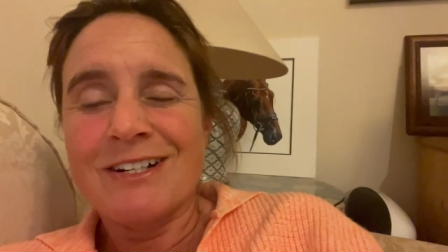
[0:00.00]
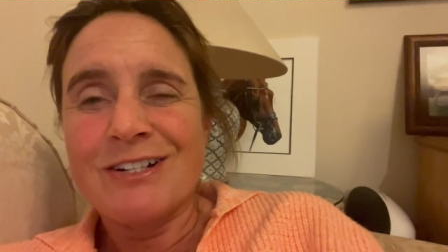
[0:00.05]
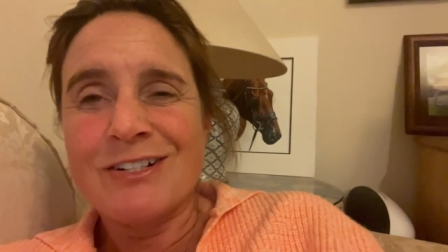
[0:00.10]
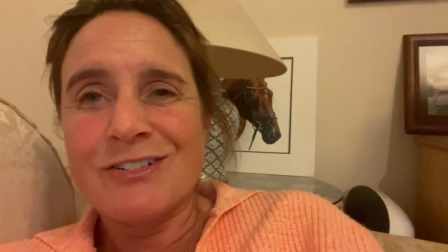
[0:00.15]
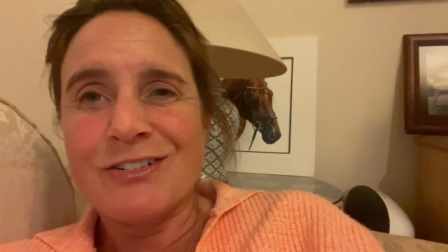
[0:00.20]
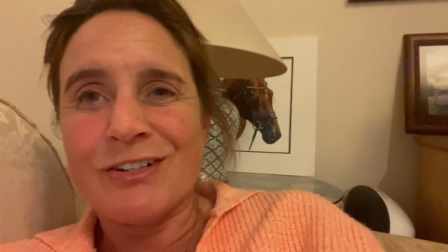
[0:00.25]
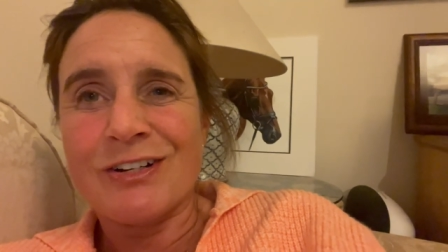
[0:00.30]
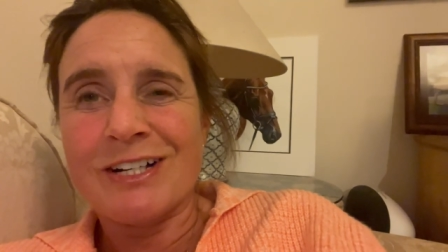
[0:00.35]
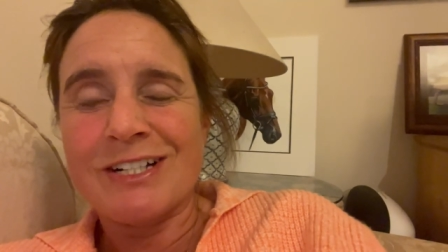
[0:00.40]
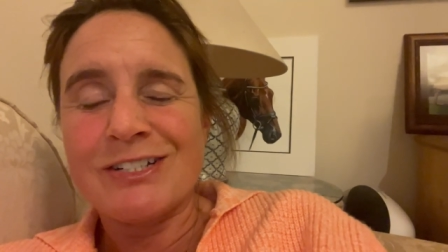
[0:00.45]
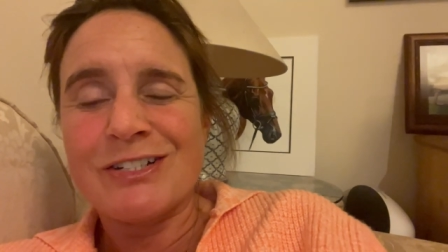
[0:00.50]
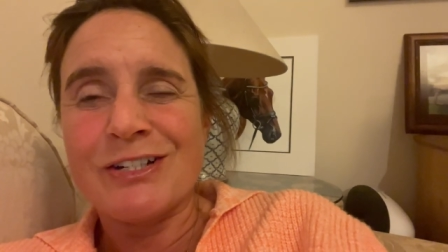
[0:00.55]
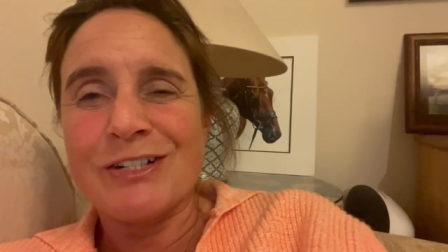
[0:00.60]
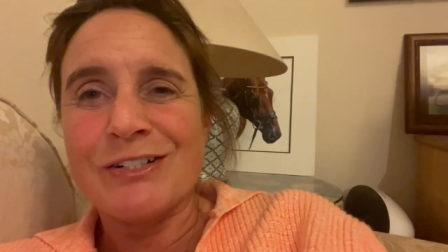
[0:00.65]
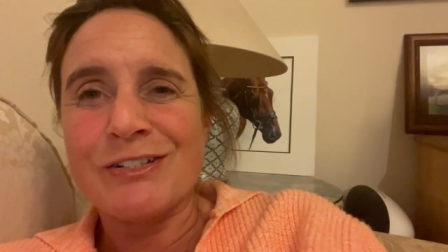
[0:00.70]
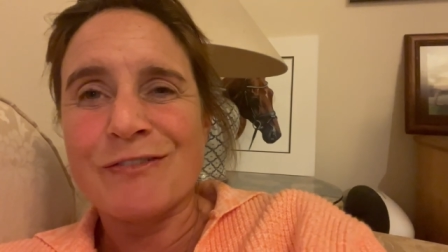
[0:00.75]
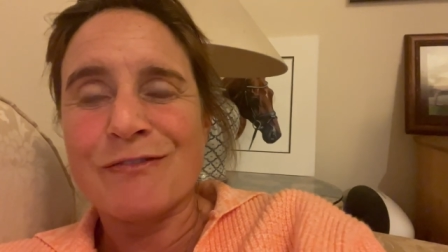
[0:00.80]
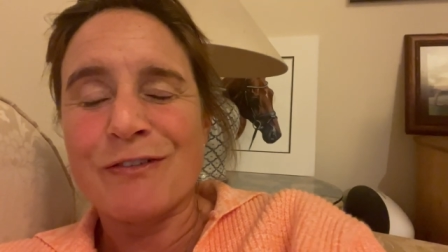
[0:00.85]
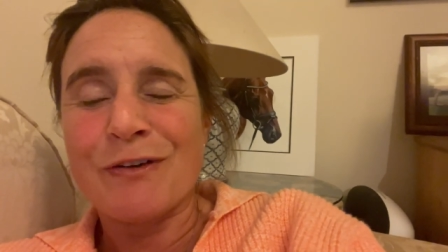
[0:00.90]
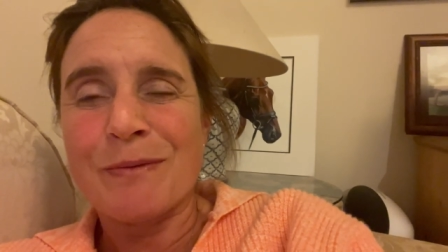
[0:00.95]
try and
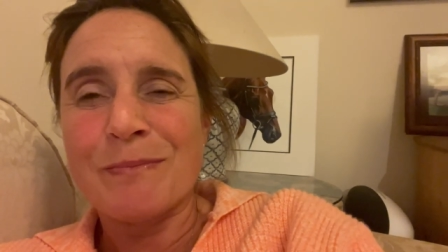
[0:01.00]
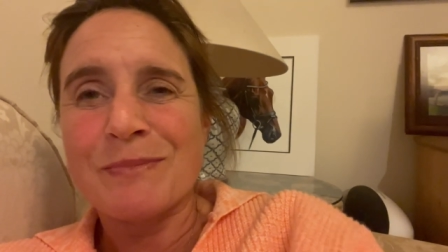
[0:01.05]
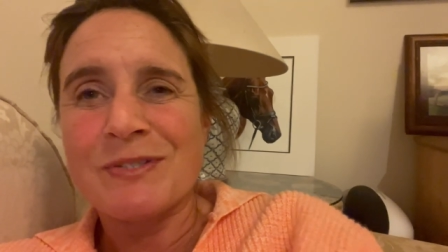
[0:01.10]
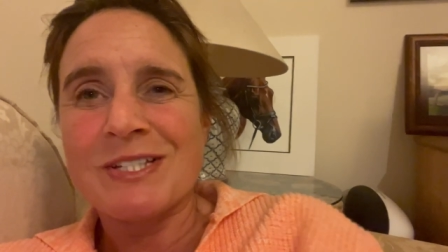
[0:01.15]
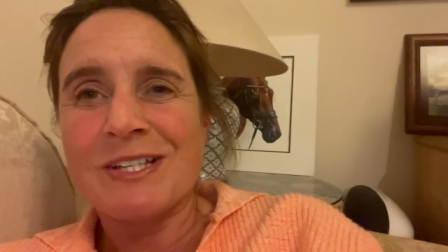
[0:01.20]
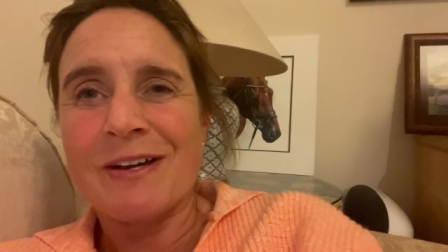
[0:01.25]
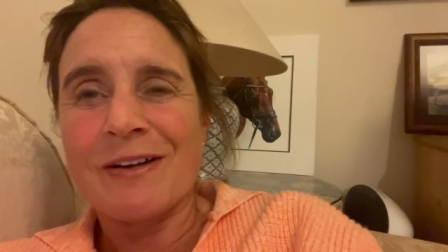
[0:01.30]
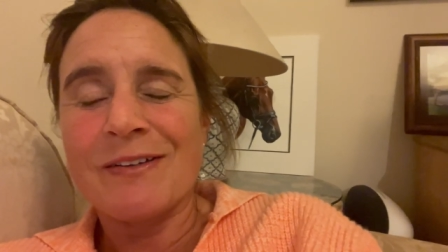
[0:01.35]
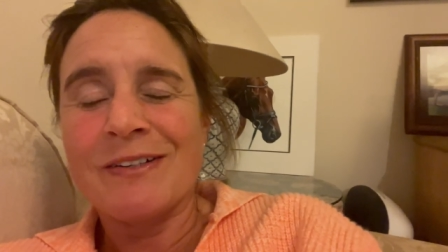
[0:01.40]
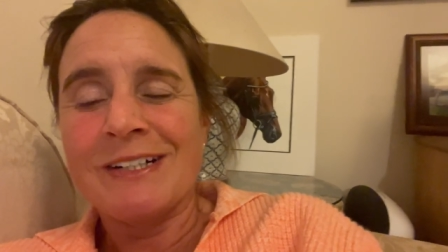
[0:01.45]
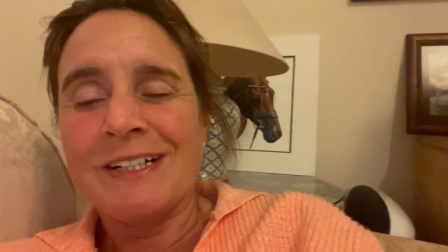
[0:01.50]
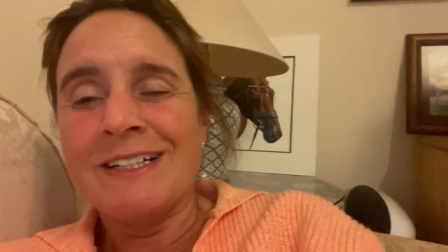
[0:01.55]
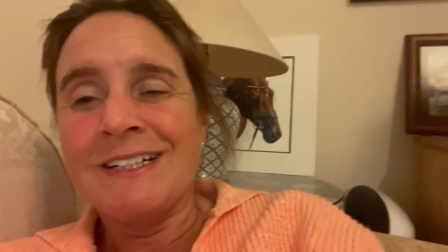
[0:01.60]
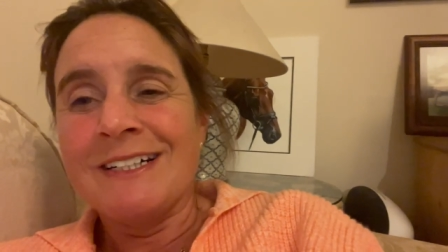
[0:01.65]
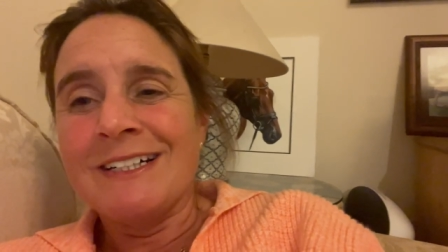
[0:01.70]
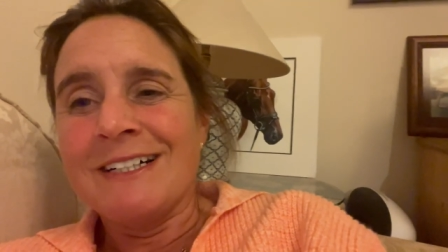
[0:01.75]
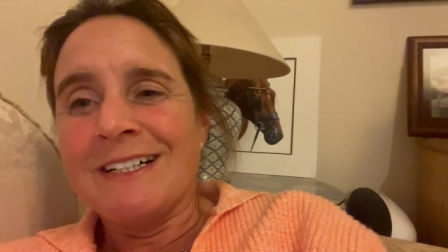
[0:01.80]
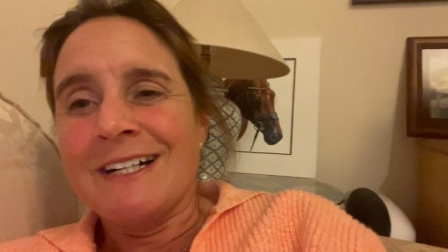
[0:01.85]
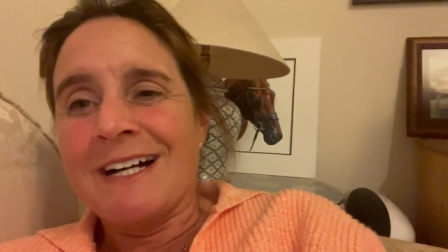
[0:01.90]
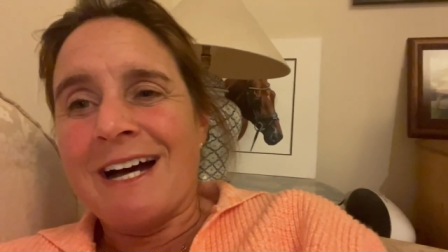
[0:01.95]
choose from. So
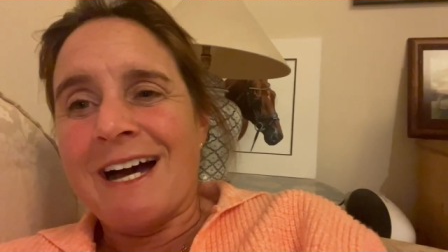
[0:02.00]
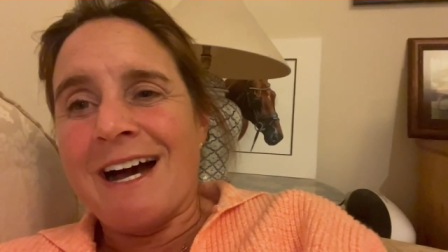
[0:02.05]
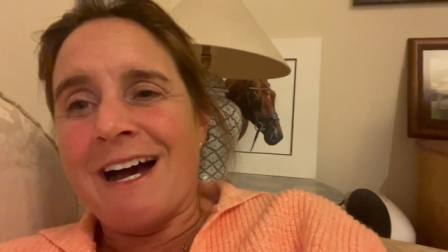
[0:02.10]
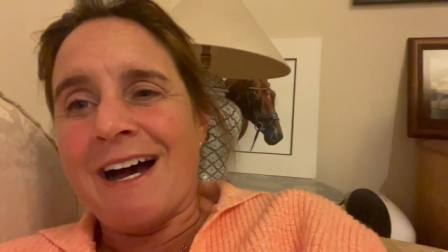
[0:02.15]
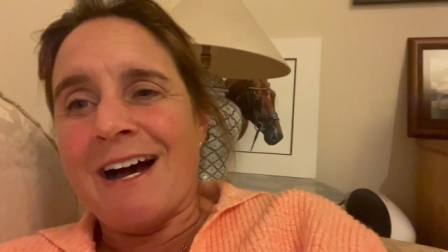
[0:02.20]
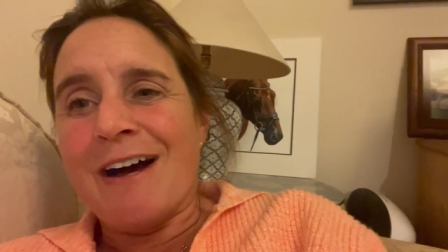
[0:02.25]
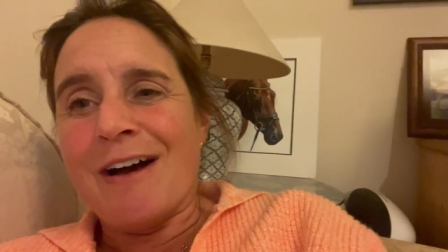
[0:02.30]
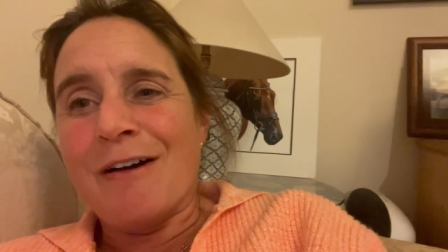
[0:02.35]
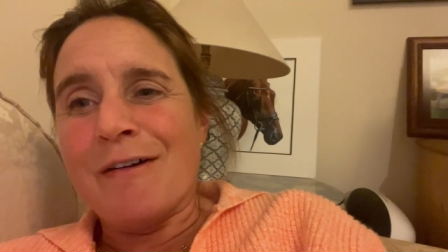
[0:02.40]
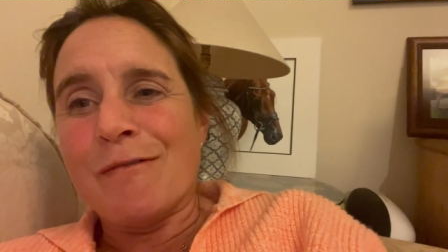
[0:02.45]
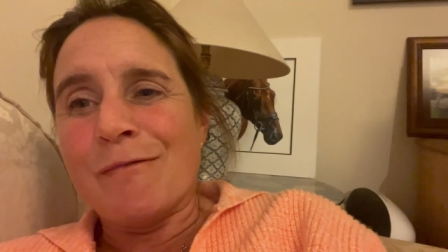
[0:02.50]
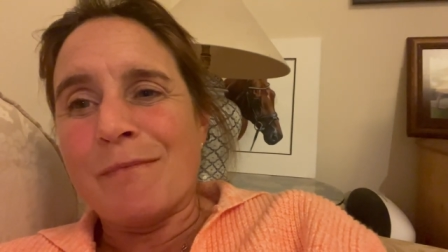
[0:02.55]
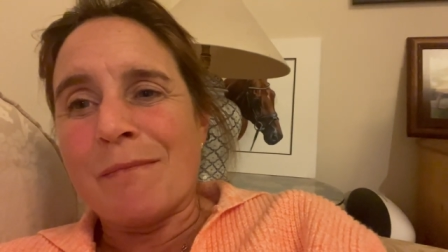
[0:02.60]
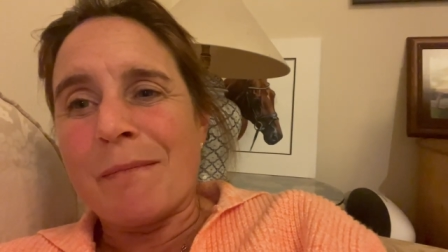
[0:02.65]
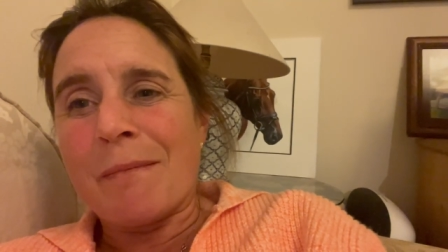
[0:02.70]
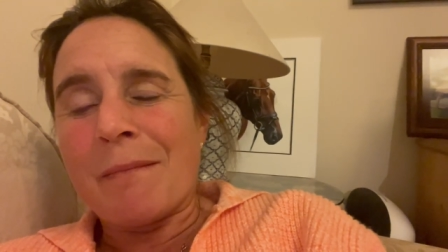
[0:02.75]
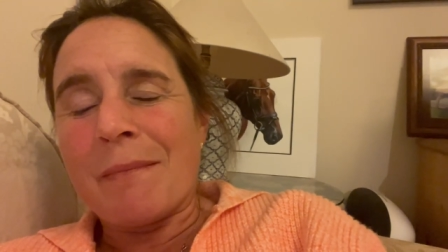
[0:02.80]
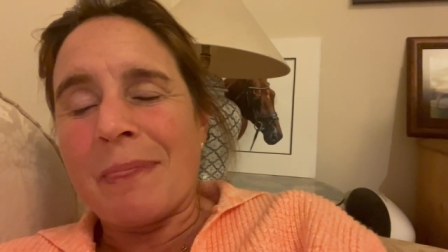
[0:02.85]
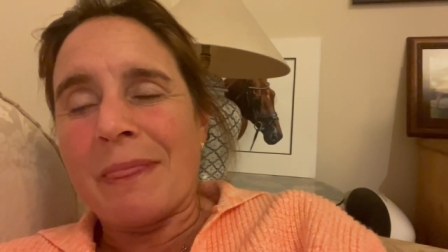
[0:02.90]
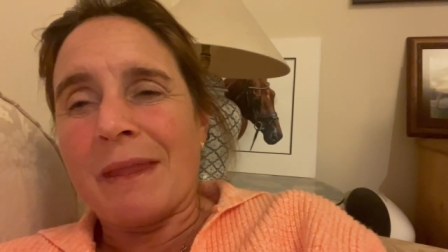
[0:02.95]

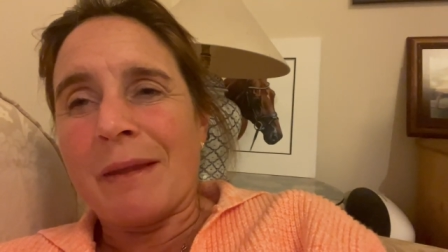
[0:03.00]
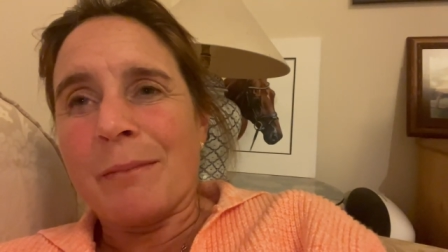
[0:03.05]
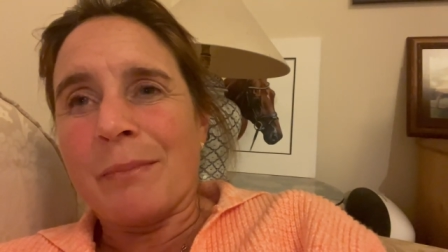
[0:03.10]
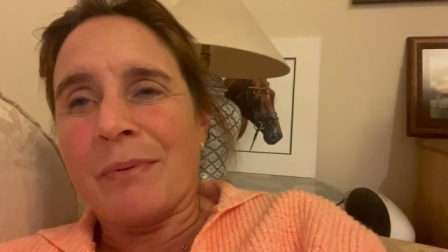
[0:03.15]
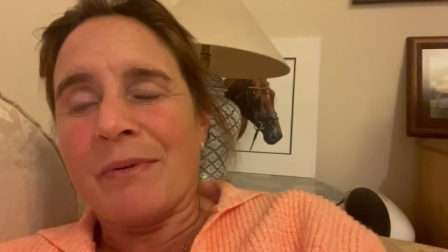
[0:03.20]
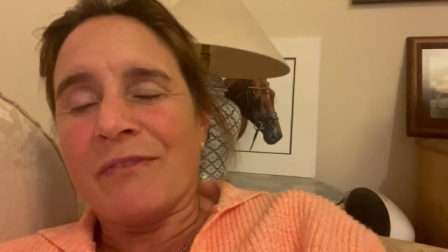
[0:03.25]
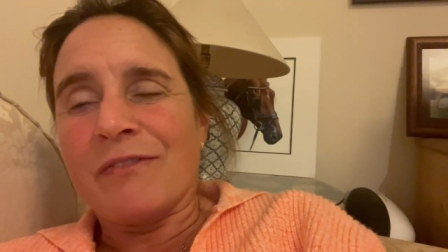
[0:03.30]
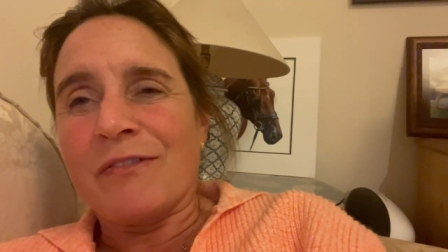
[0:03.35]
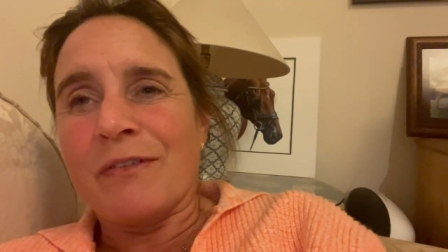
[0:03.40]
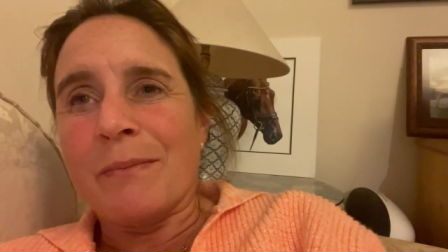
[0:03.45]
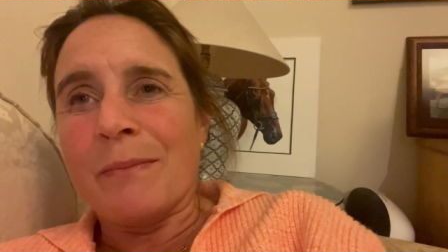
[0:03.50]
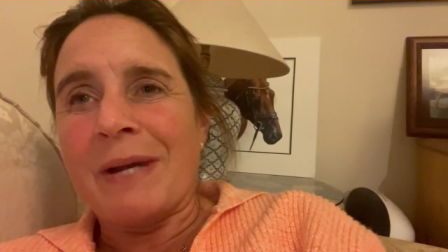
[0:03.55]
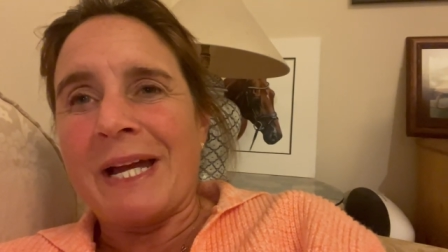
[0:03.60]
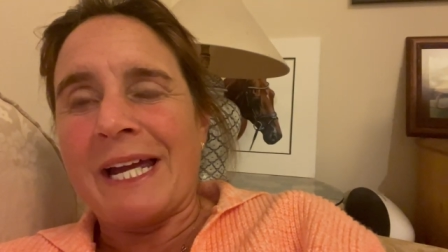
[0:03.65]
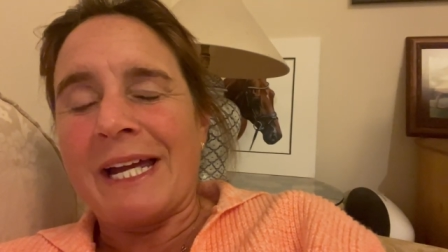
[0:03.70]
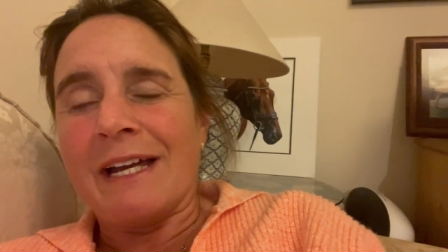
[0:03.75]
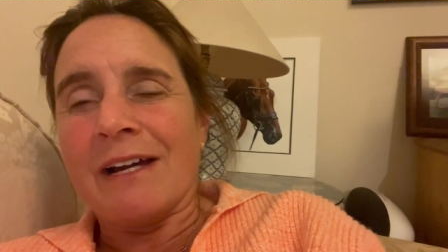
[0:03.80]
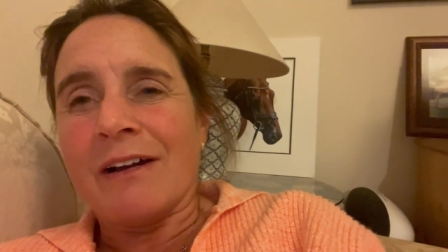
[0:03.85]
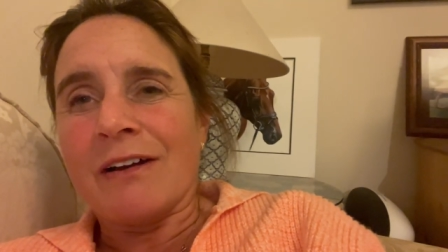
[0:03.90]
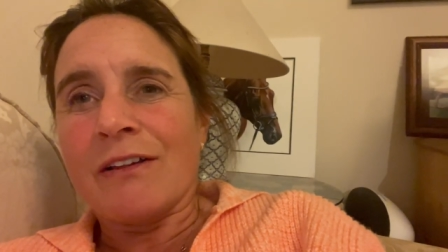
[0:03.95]
but for
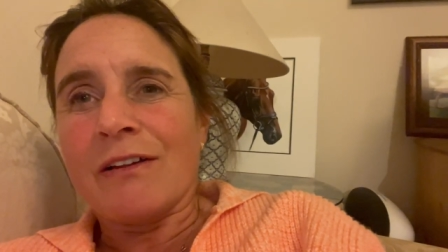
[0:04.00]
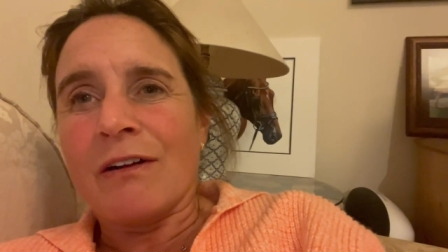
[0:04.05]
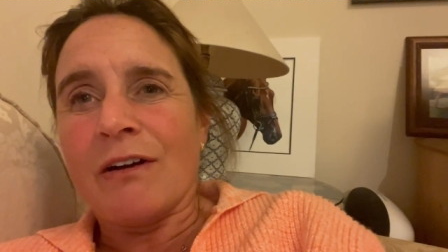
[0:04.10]
me,